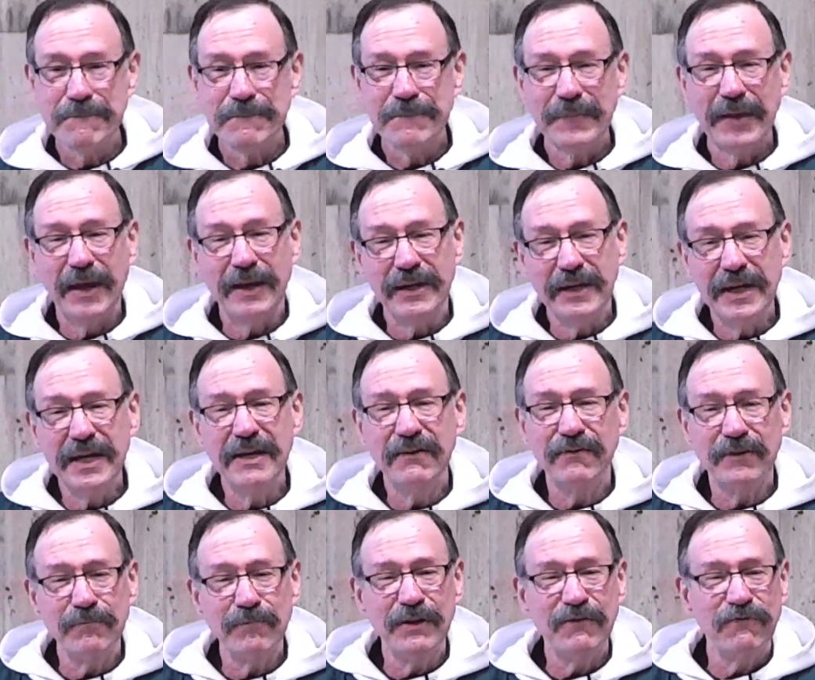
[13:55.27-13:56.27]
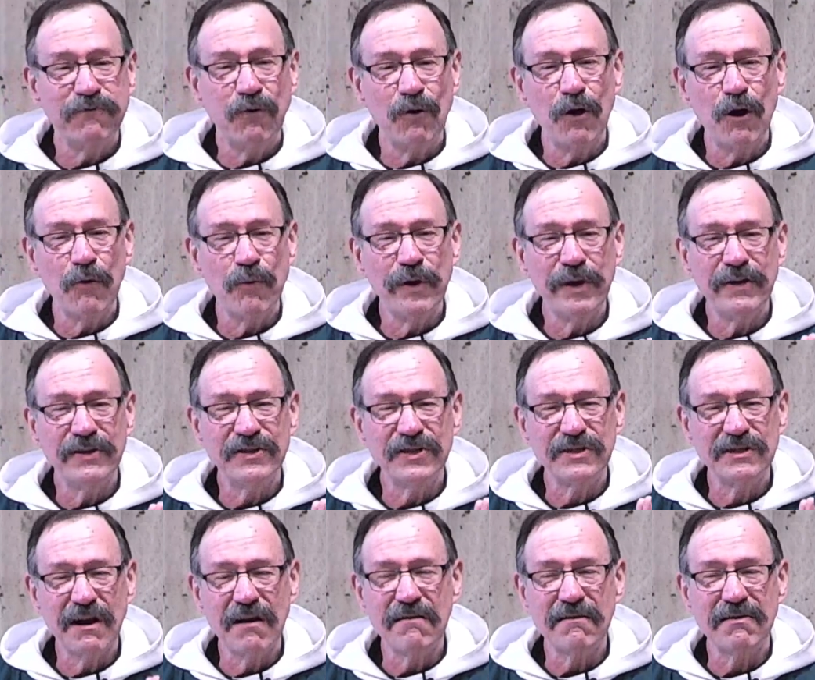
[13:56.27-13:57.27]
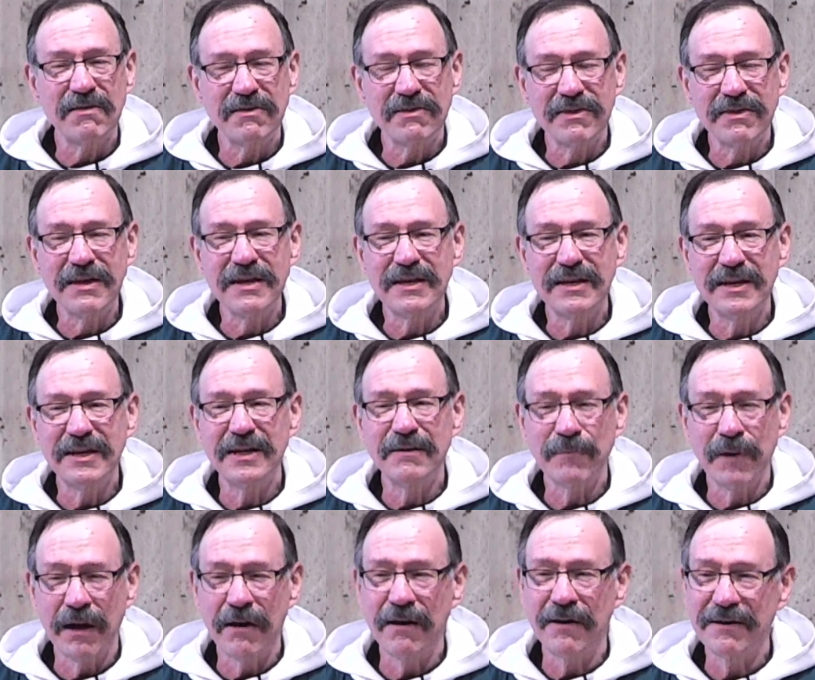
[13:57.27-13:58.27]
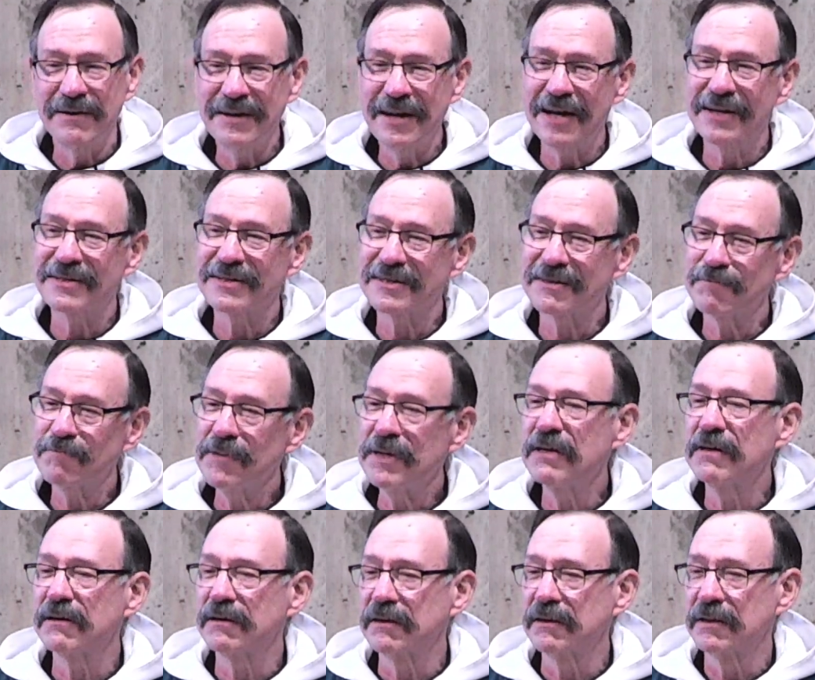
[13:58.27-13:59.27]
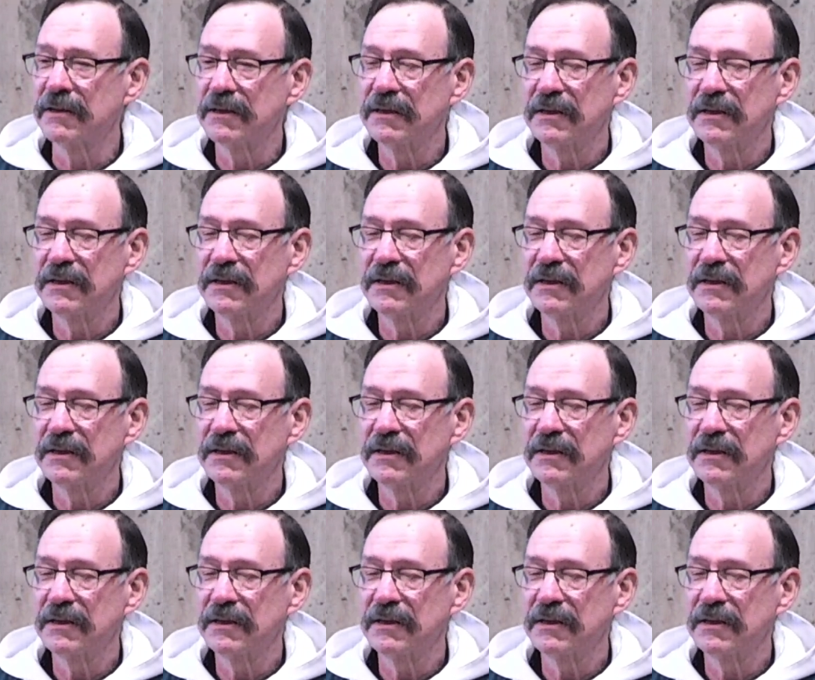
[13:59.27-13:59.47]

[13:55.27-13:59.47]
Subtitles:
And even before we start thinking about our next meal,